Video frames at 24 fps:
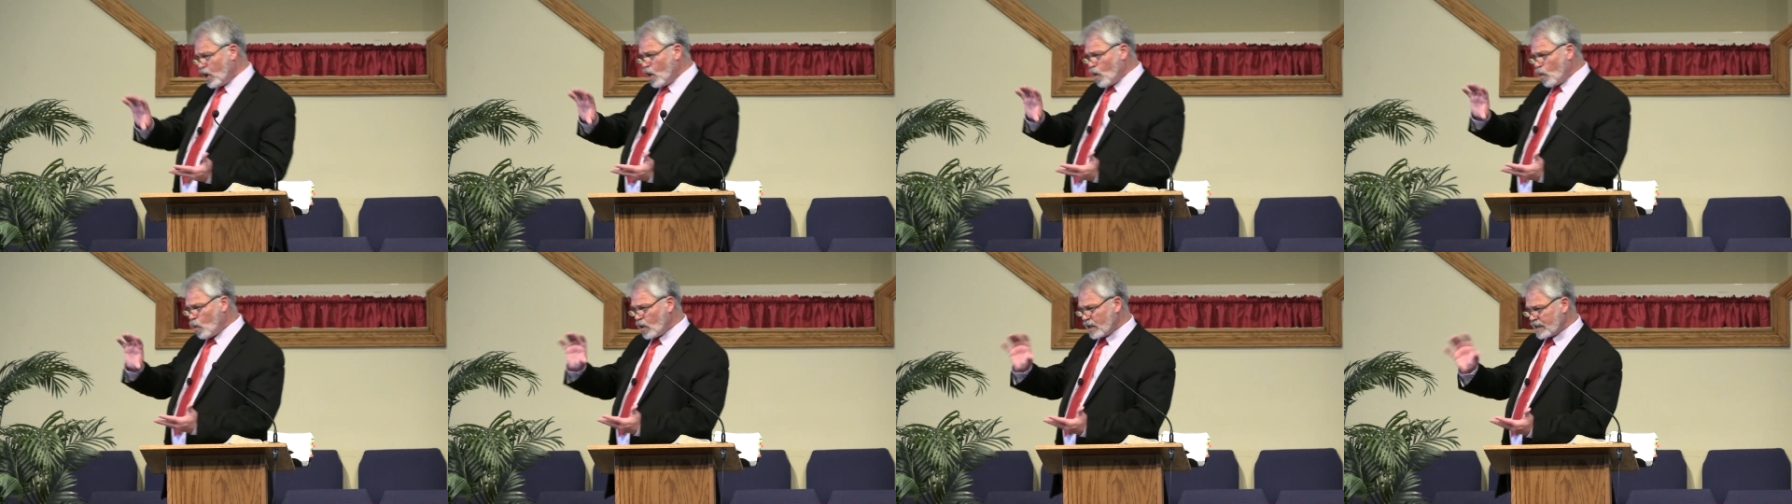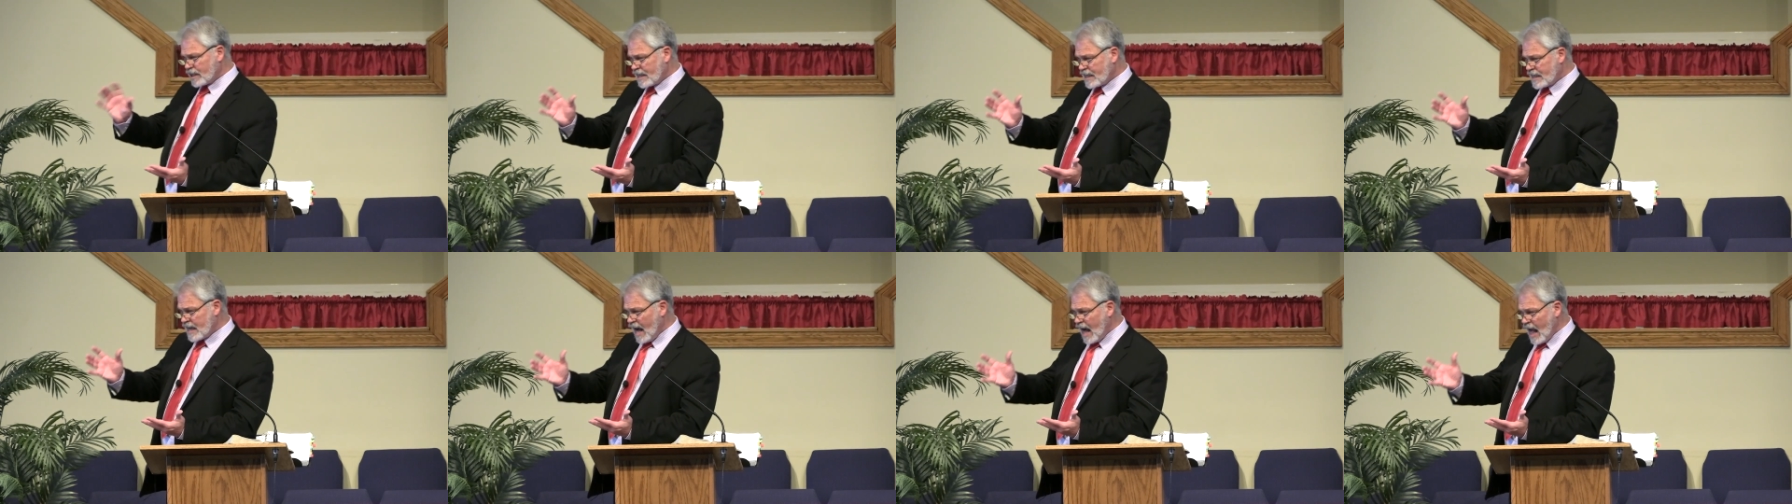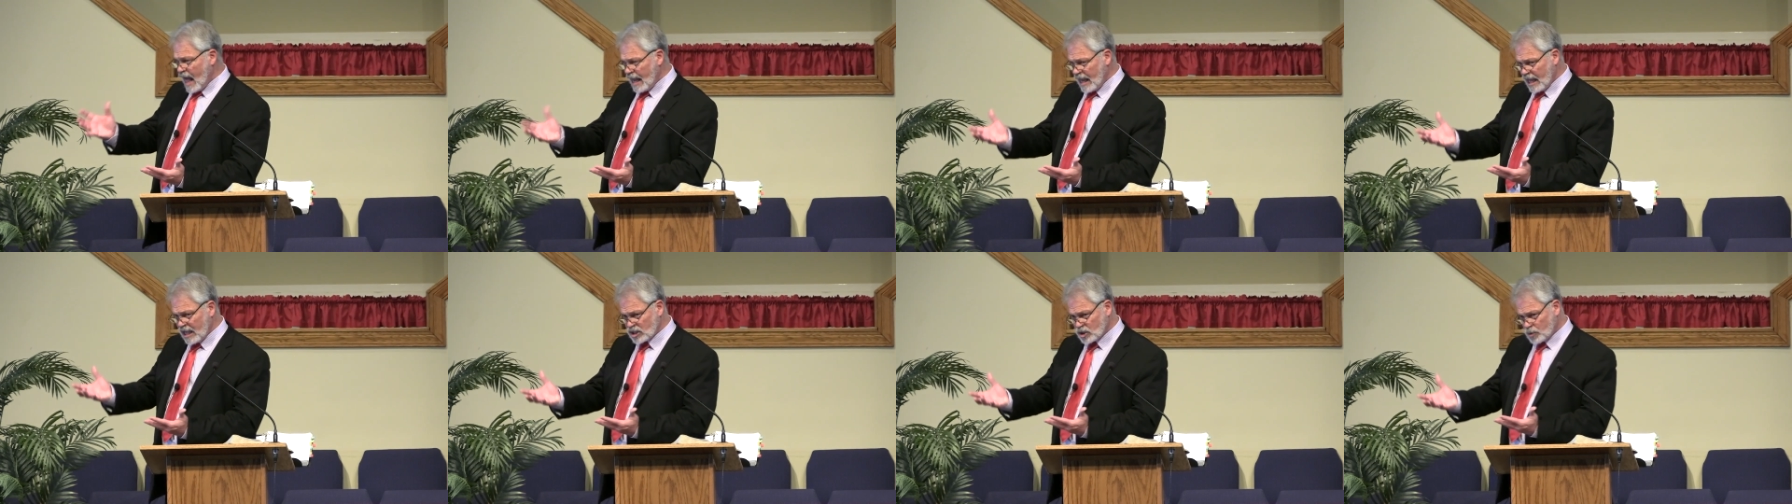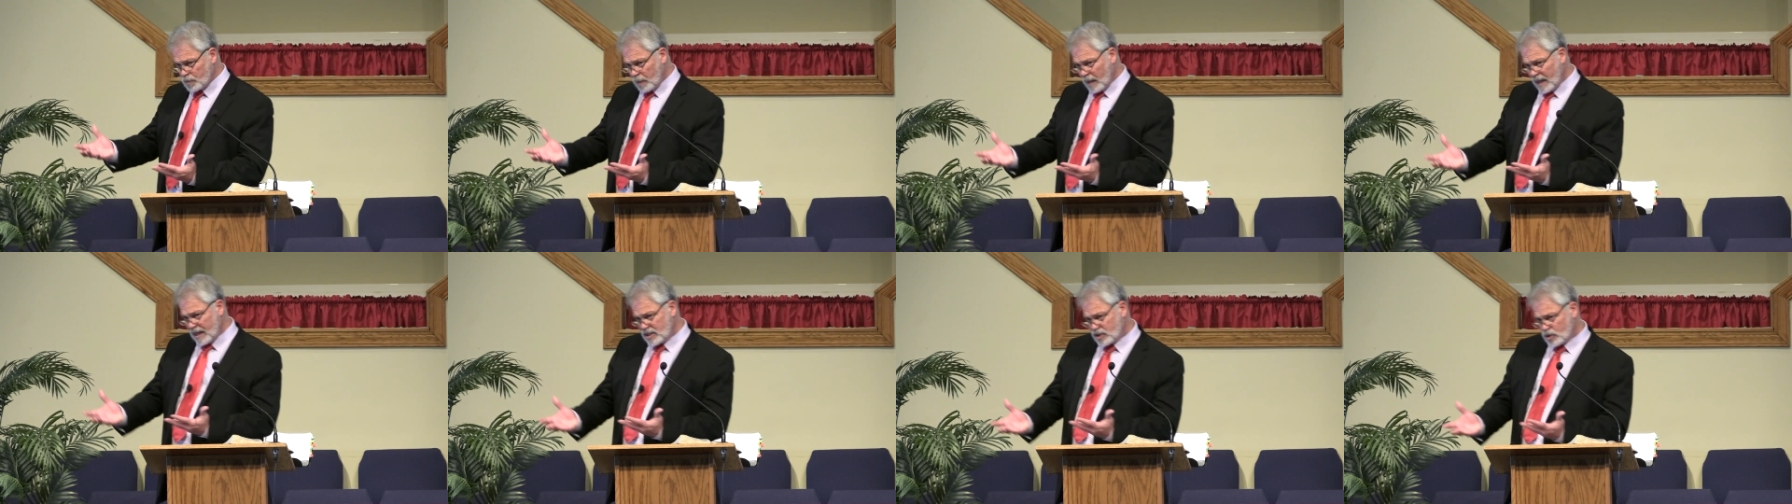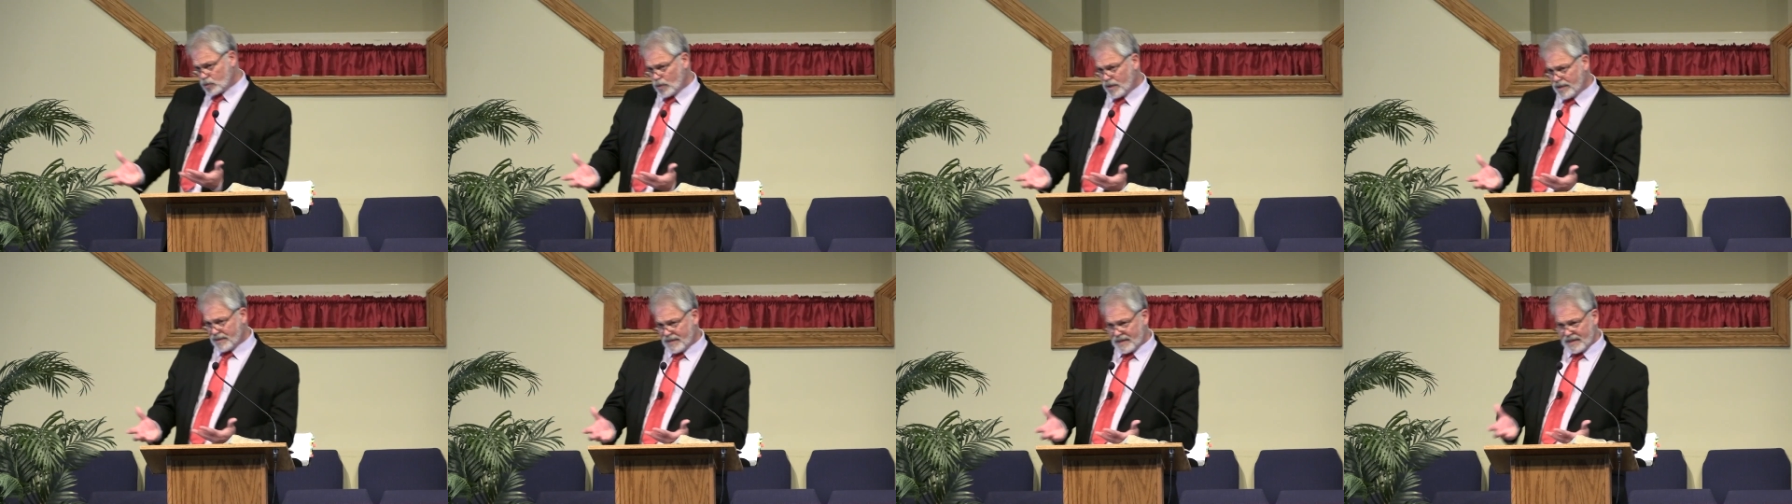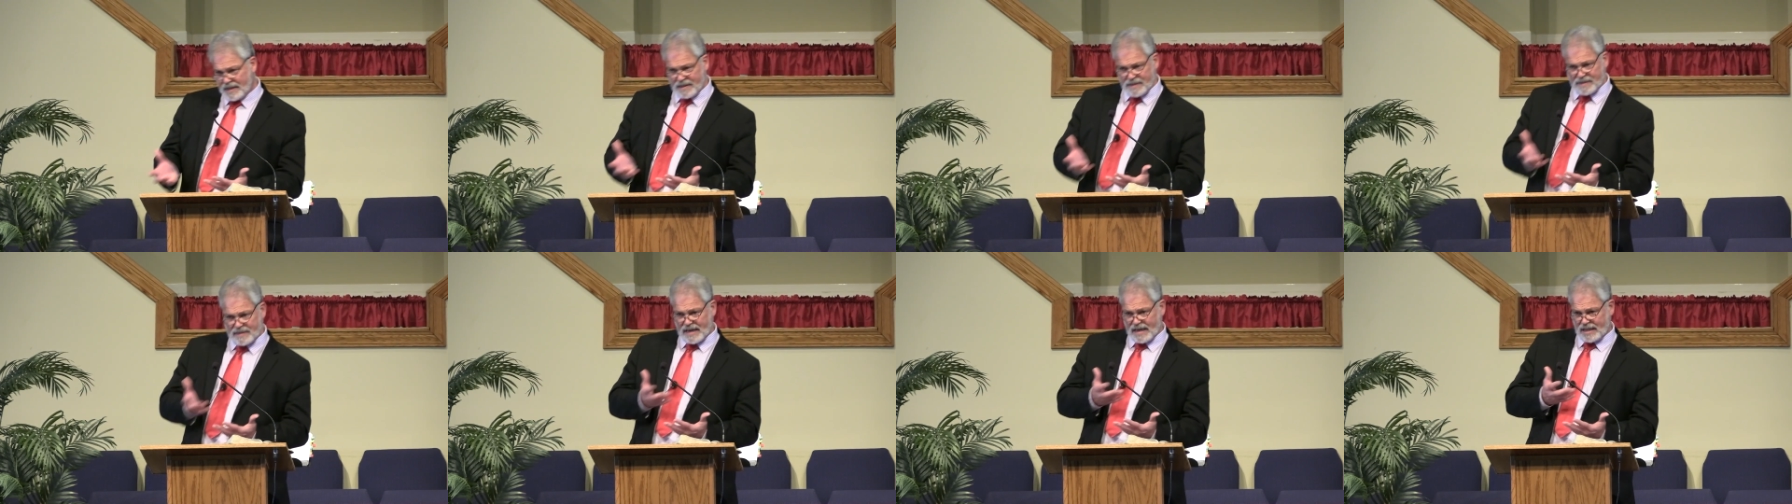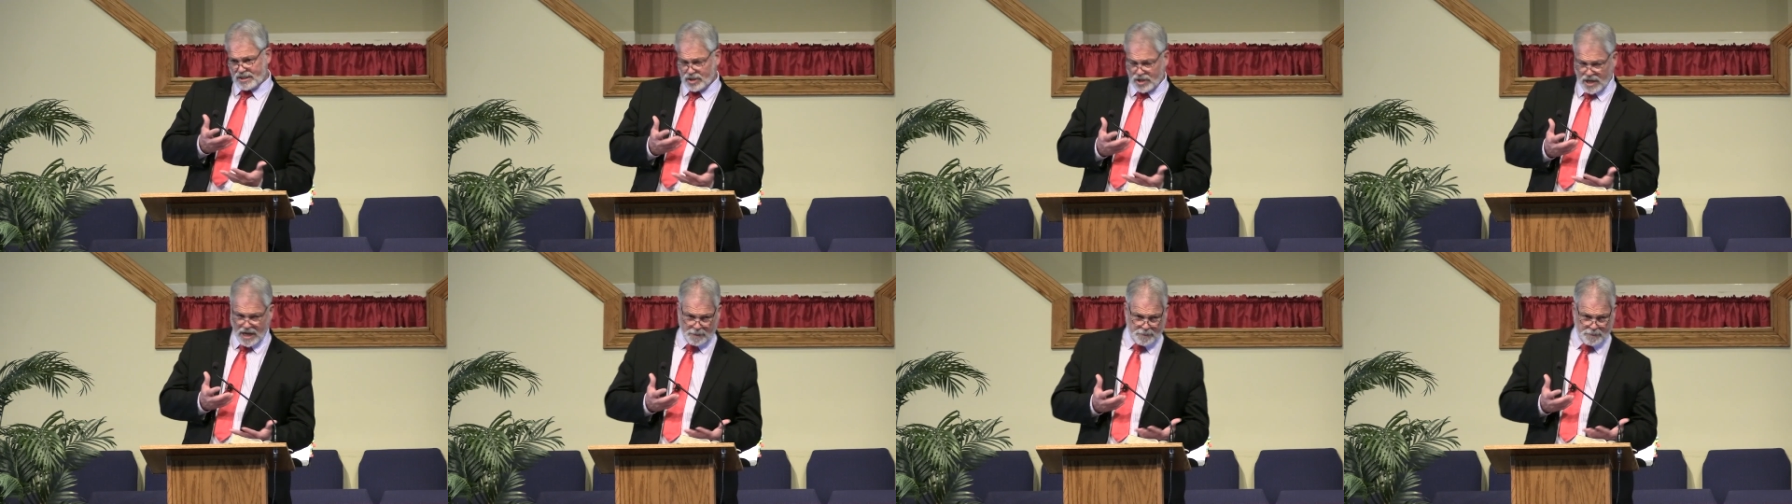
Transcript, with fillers: what God has placed within that child